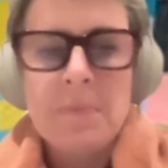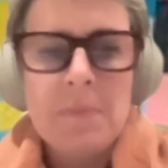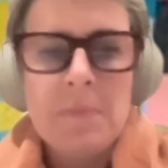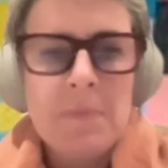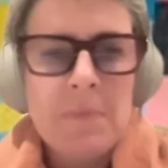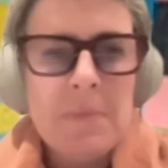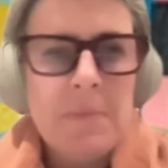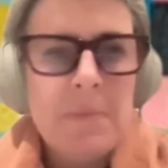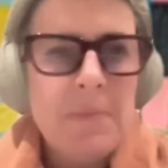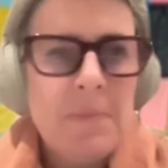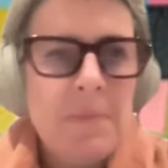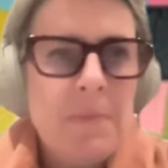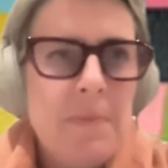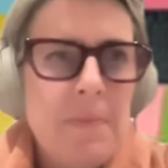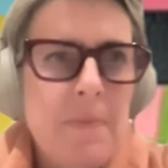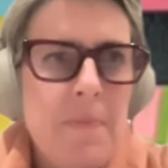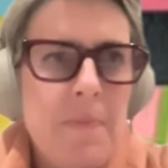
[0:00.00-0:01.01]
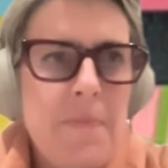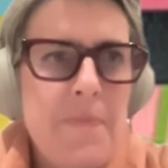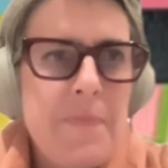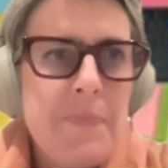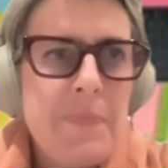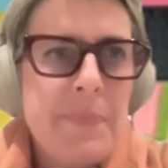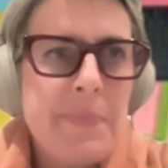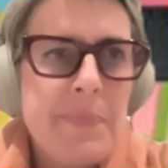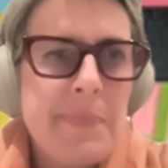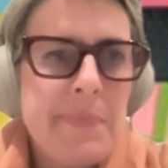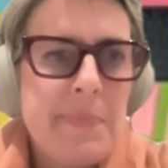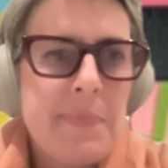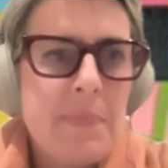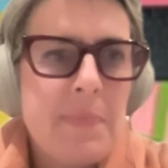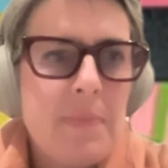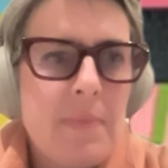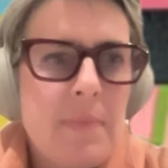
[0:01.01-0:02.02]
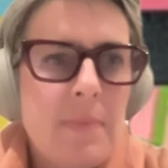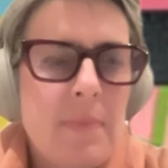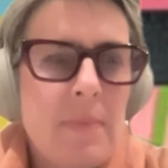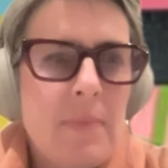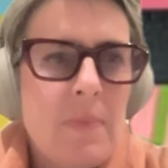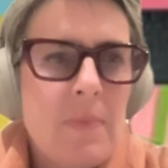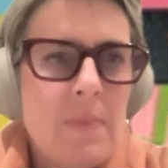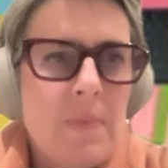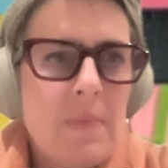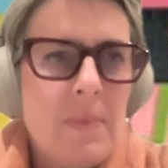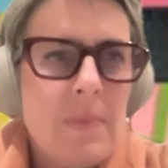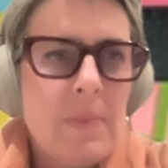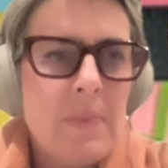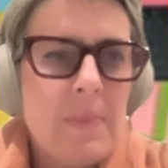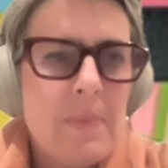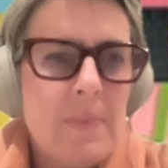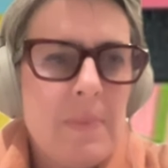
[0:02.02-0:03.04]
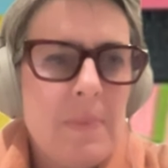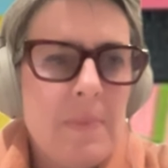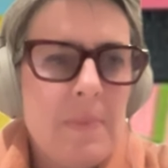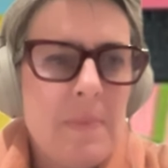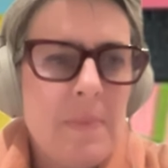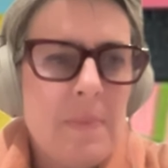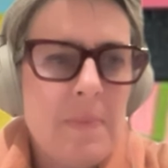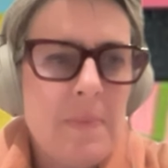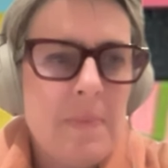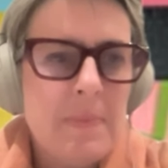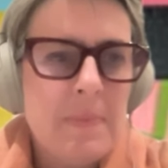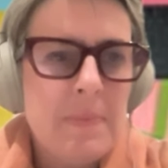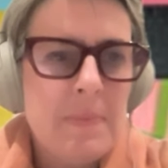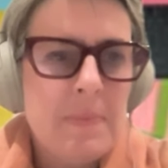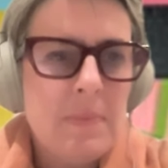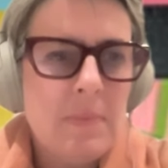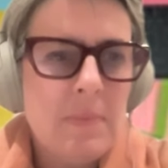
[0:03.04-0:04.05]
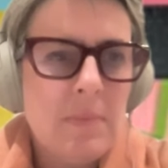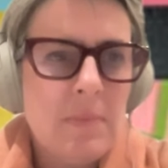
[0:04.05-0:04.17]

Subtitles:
(no one is talking)